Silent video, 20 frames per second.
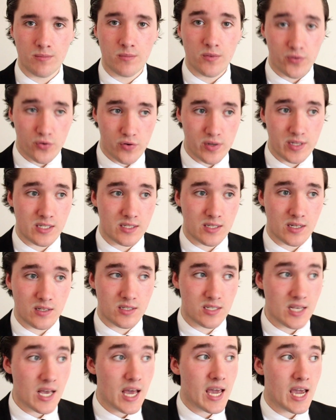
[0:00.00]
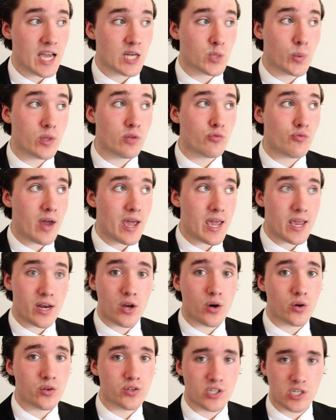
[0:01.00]
For instance, it will rain
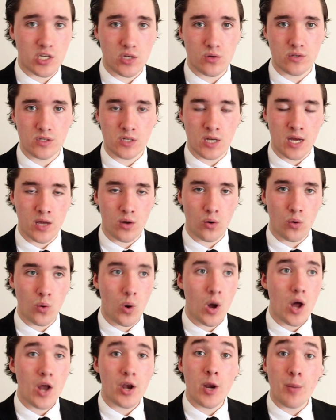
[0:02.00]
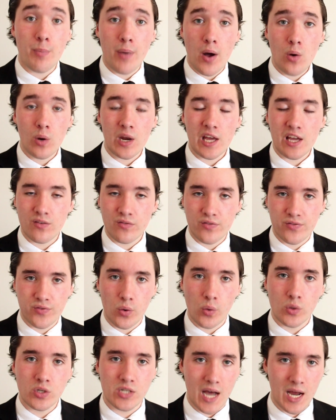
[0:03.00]
on Tuesday, or Napoleon
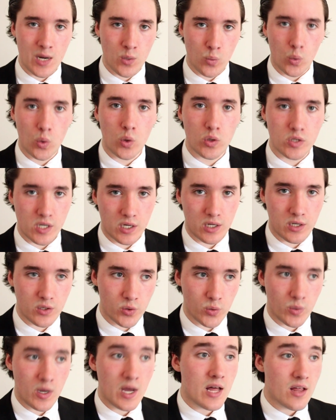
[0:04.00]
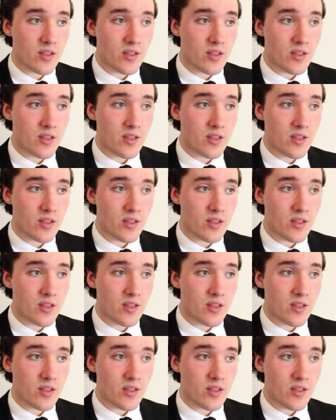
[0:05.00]
fought at Waterloo.